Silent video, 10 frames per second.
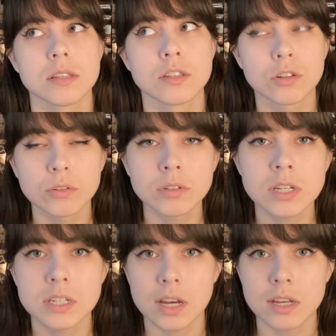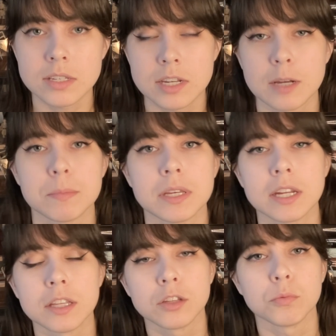Zaluna does end up
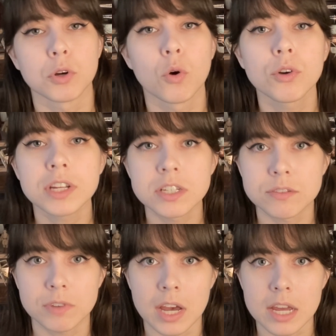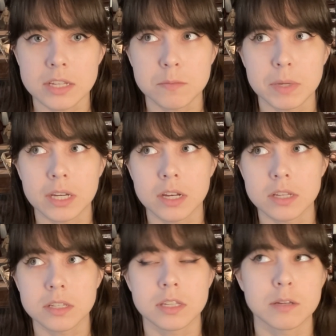getting the recording device,
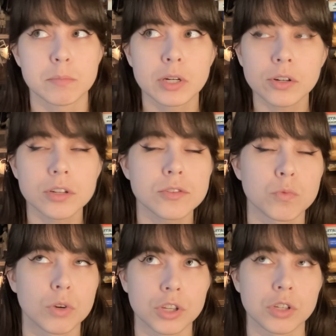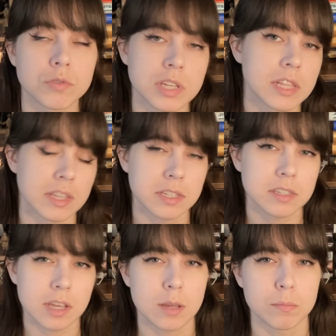because the Imperials were using this
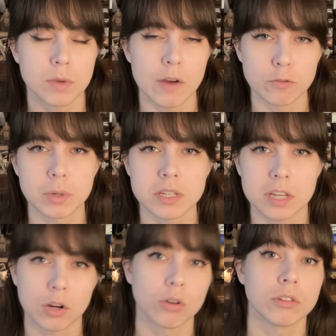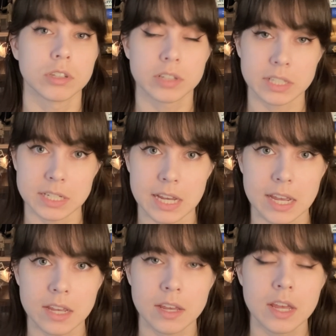same hover bus like earlier in the
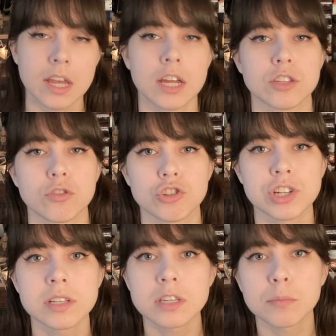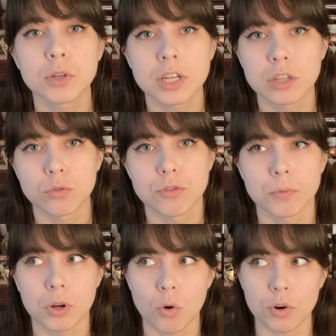day. And so she ends up looking through the
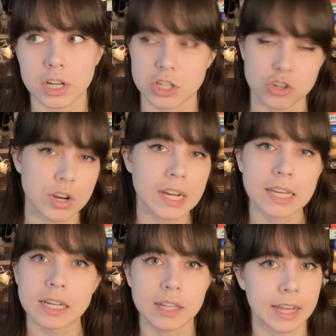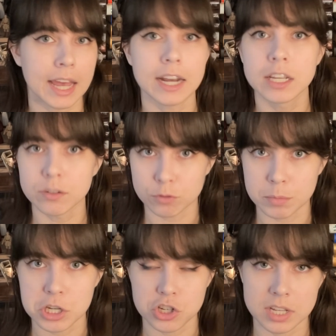recordings to try to get like any
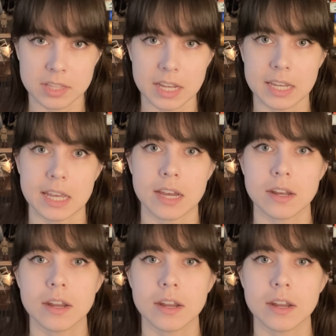information that they can.